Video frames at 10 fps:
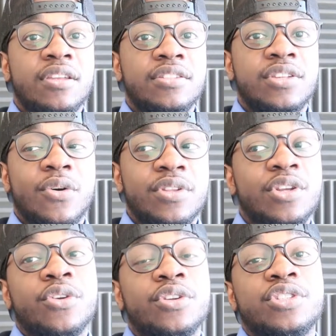So
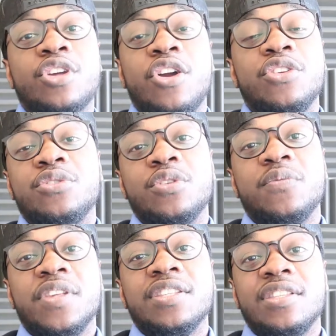in order to start
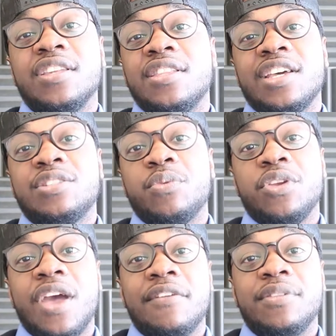YouTube, that's
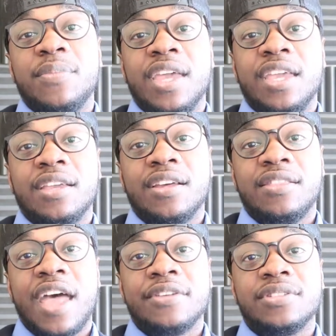where you have to be:
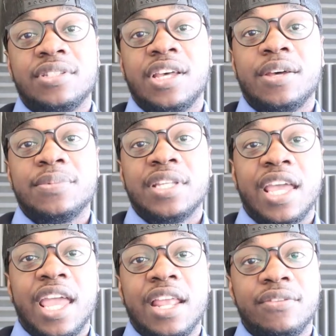1,000 subs
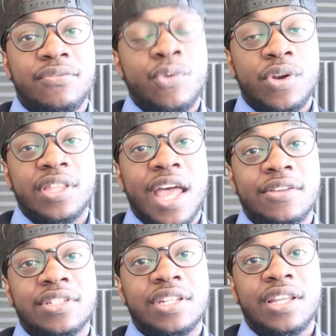and
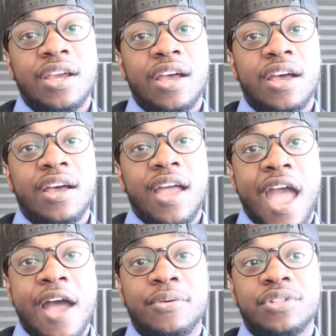40,000
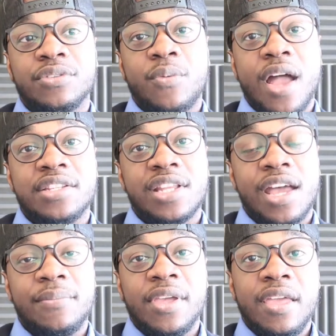hours of watch
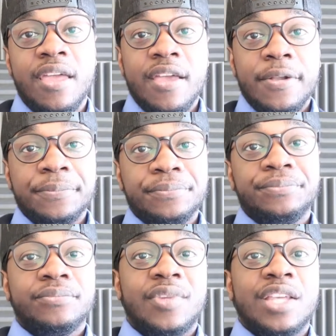time.
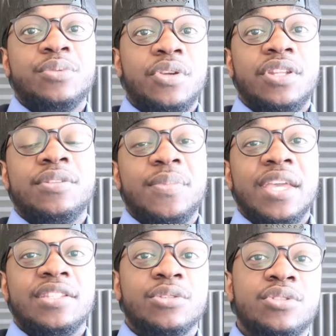That's where you need to
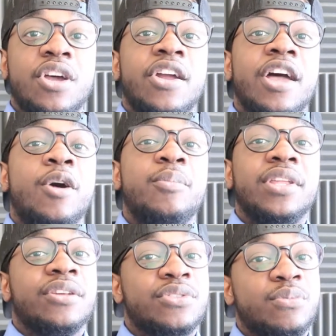be. So start
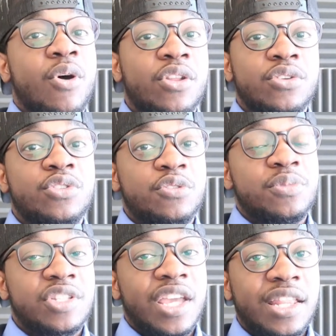helping those smaller
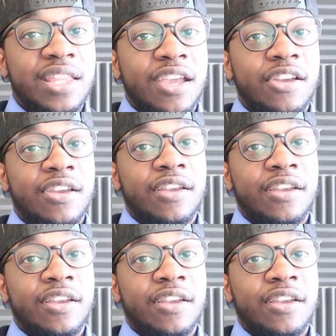YouTubers get there.